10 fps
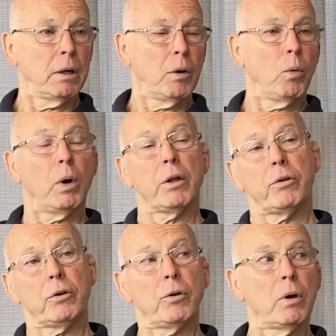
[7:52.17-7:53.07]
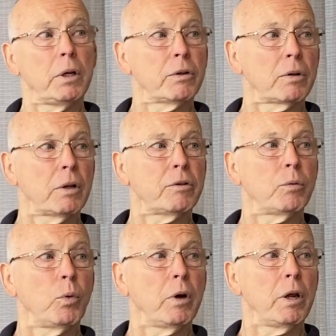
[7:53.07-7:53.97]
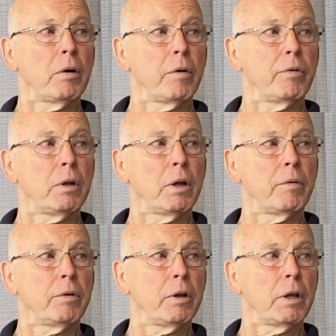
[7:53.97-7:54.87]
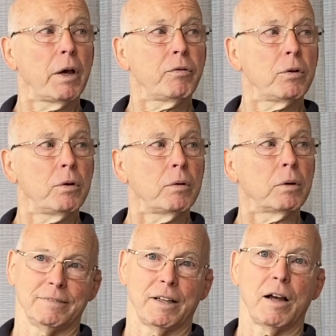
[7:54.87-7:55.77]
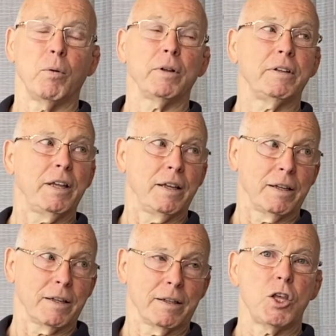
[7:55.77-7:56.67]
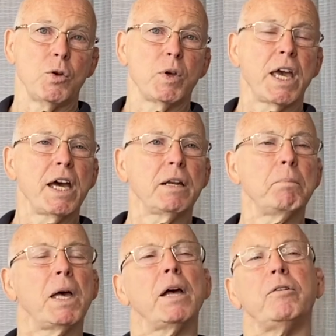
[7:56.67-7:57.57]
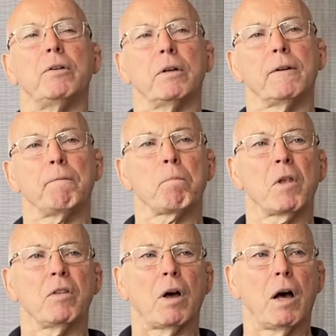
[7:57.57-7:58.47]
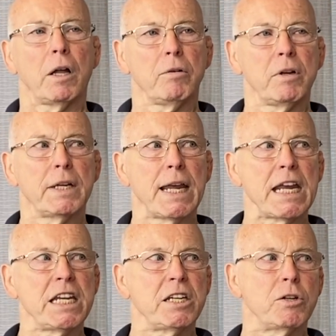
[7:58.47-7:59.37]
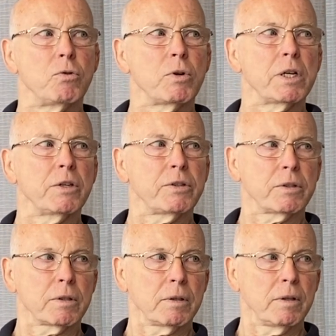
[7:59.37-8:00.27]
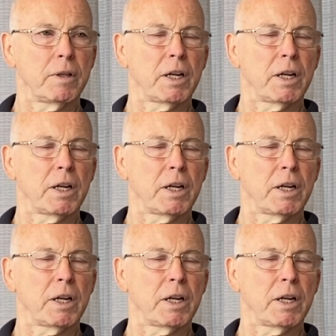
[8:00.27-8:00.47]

Why don't you join us on this? We're here every afternoon. I want to tell you, you can't imagine the 180 degrees that